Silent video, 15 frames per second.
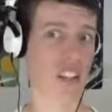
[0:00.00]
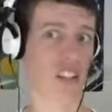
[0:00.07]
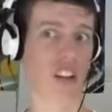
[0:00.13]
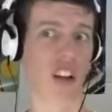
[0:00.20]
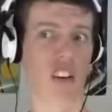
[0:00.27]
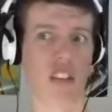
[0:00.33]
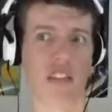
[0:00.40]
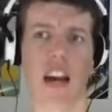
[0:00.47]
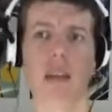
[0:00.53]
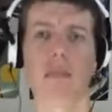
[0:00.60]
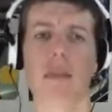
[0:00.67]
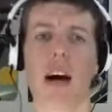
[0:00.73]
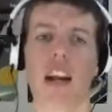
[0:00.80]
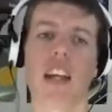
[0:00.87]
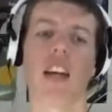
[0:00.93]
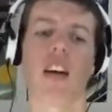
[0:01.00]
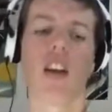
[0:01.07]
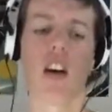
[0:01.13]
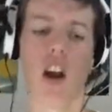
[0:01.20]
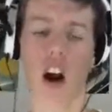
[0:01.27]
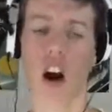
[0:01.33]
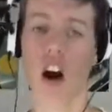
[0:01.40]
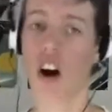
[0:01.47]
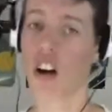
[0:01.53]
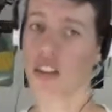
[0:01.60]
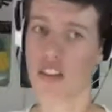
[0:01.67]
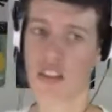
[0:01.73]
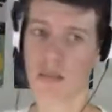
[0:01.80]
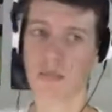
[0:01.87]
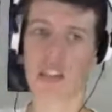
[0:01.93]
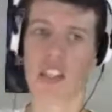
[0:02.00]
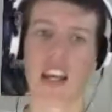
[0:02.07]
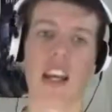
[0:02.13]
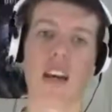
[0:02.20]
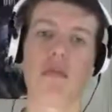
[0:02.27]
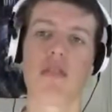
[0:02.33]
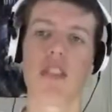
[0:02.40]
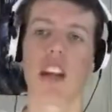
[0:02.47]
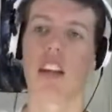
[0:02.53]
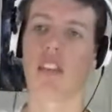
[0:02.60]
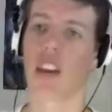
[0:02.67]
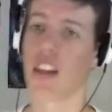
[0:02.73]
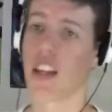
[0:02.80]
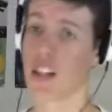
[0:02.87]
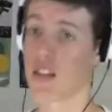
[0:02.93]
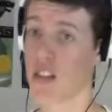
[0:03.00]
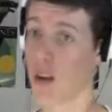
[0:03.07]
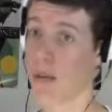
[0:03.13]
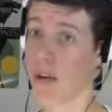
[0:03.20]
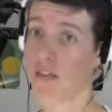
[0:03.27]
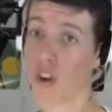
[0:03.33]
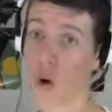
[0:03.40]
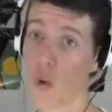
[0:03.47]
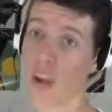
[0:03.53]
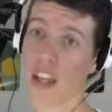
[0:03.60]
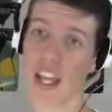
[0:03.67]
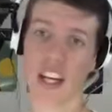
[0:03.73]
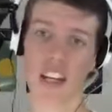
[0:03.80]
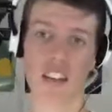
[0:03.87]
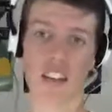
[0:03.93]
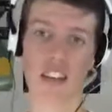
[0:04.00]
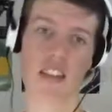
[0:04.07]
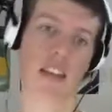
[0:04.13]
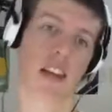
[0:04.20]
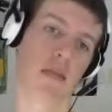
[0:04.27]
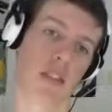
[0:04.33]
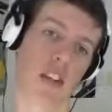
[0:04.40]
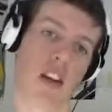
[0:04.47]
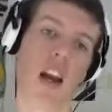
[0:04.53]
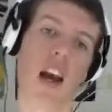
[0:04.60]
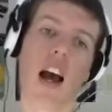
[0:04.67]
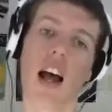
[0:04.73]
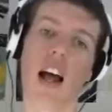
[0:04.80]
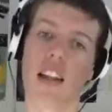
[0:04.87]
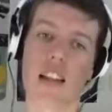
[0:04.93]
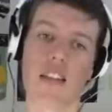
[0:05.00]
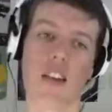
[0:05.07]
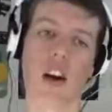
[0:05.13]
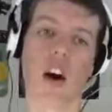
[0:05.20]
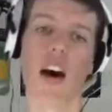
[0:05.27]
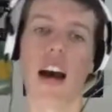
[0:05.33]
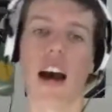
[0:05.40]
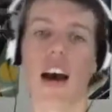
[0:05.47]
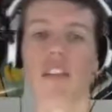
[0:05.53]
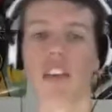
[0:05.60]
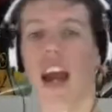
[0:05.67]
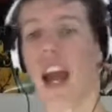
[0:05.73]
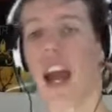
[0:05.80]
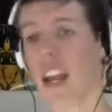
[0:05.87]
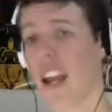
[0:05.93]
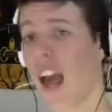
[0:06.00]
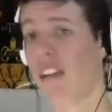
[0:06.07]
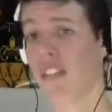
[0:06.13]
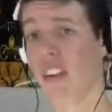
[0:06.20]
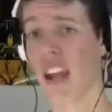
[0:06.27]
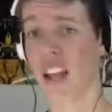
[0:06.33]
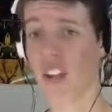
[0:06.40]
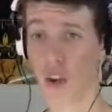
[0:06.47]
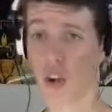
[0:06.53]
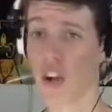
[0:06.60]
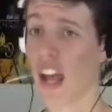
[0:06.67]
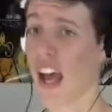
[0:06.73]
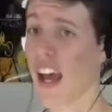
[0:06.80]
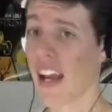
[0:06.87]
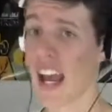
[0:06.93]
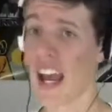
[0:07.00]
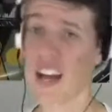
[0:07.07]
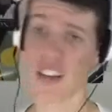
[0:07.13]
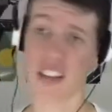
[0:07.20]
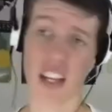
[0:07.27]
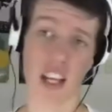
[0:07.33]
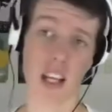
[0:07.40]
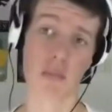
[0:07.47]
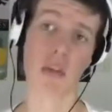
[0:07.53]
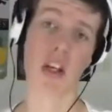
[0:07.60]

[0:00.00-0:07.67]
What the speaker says: a lot of our money on some TMs and everything, so before we get into this episode, let's go have a look at our team.